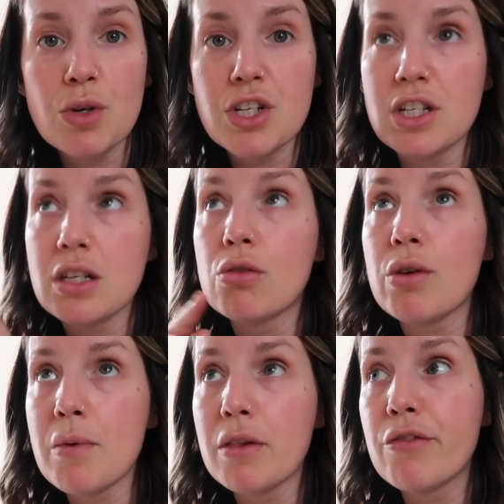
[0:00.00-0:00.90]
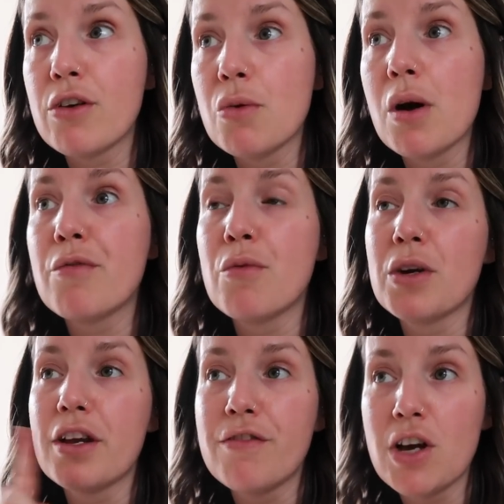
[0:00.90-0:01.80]
which is a 3-month follow-up from
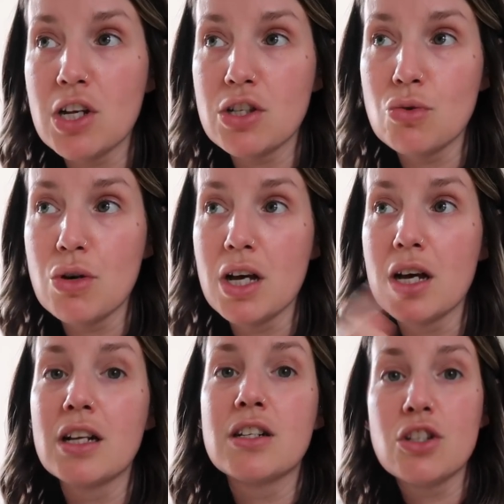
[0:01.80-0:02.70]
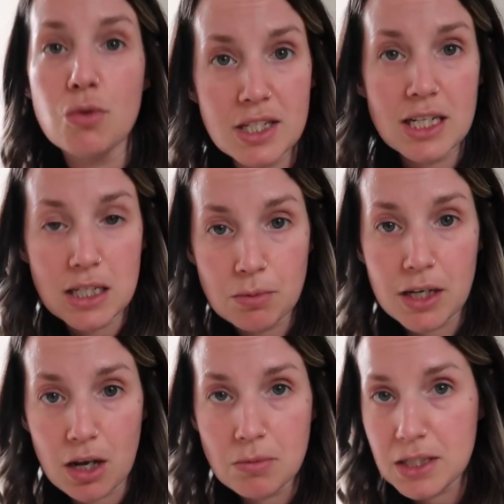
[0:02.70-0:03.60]
when I first saw her, to assess
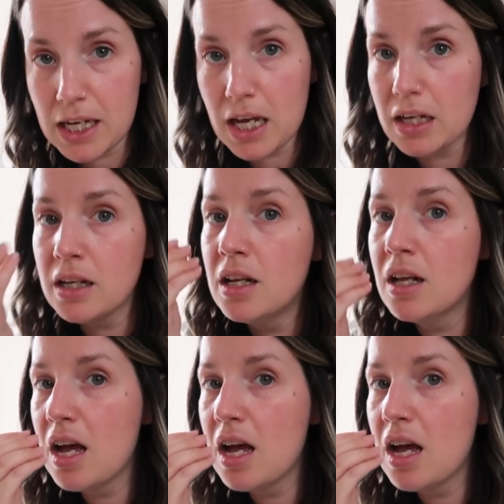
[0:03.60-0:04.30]
my gums again.